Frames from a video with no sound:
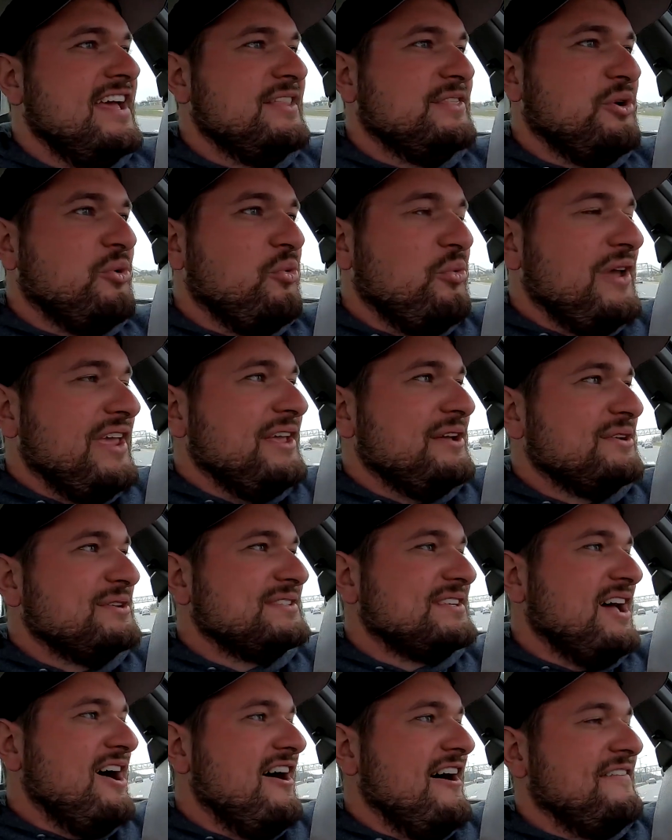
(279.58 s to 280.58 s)
the
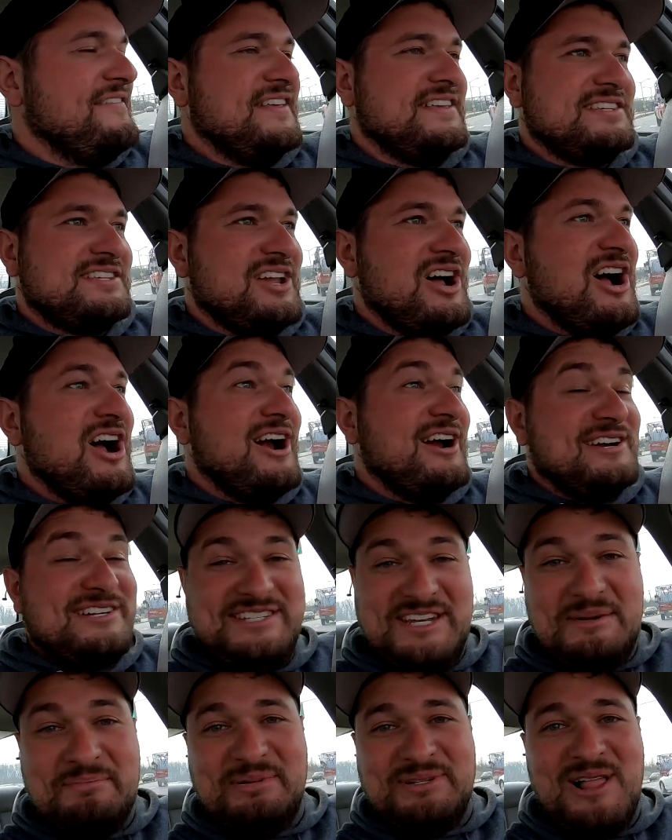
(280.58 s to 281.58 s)
wheels on this car
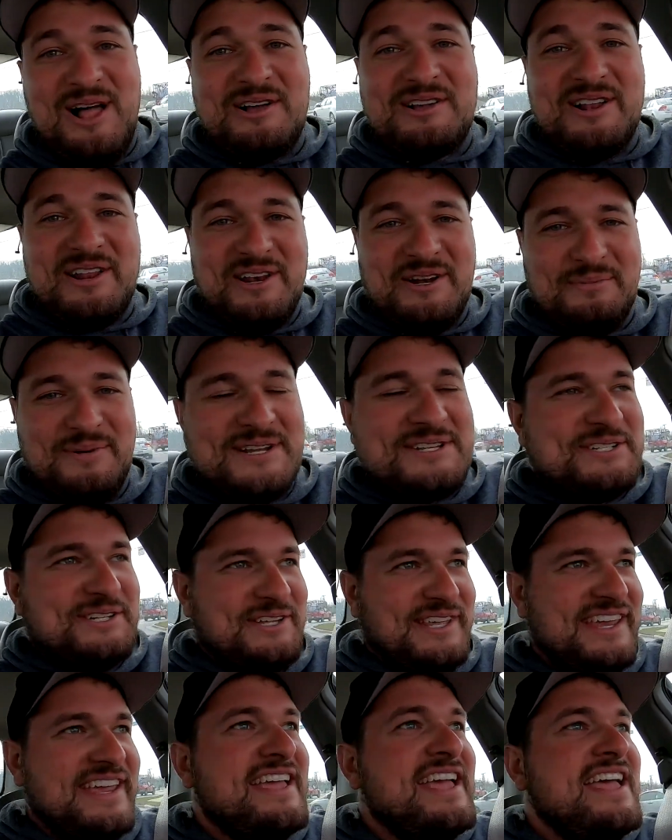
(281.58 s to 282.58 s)
didn't belong on it
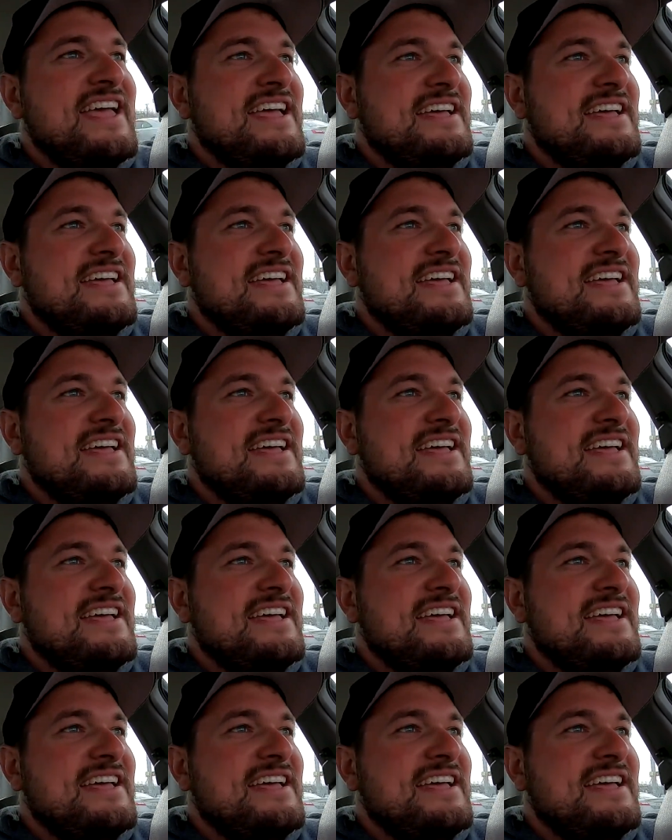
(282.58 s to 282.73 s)
originally.